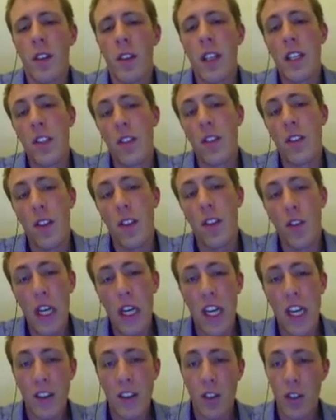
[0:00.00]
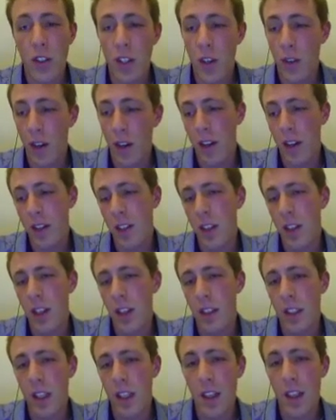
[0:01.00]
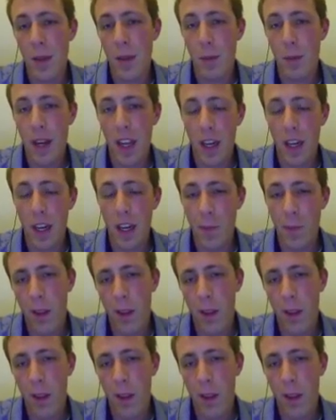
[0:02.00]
it's not really necessary at the beginning.